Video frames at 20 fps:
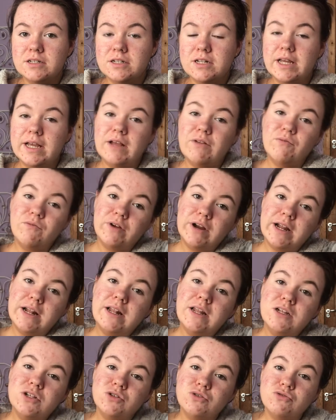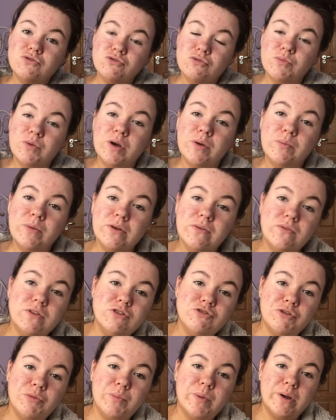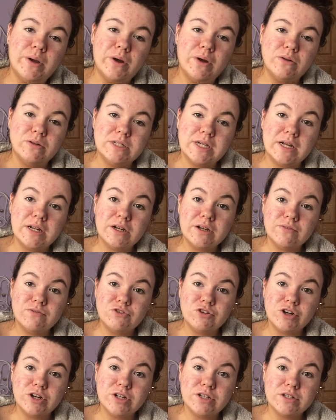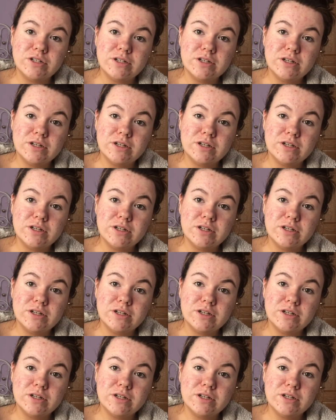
it really does remind me of the Dripping Gold tan I've tried.